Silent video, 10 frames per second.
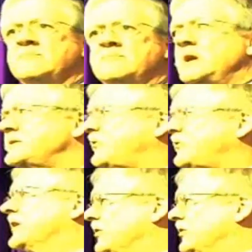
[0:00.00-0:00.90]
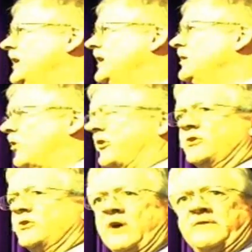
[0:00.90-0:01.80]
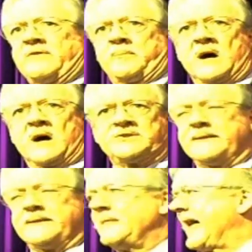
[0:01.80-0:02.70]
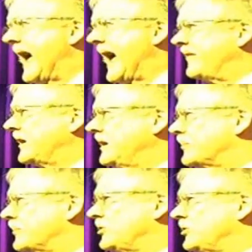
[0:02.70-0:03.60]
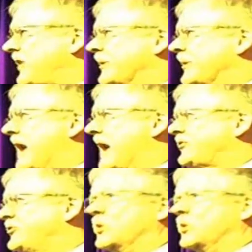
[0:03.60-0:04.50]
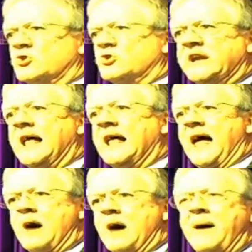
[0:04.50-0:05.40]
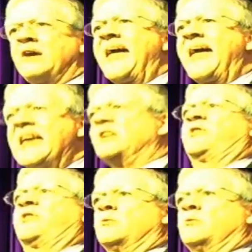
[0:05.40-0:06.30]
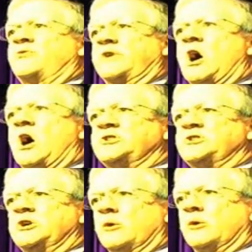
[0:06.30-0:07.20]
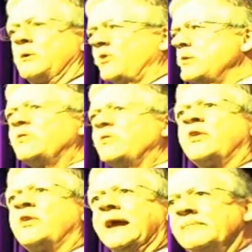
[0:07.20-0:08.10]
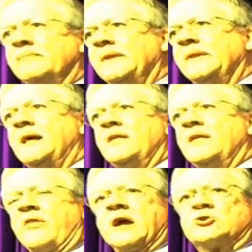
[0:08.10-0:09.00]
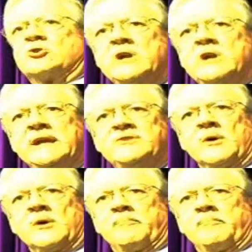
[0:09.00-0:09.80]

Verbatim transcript: difficult for the Conservative Party and the Liberal Democrats to agree about anything with regard to Europe. There was only one thing. They agreed that both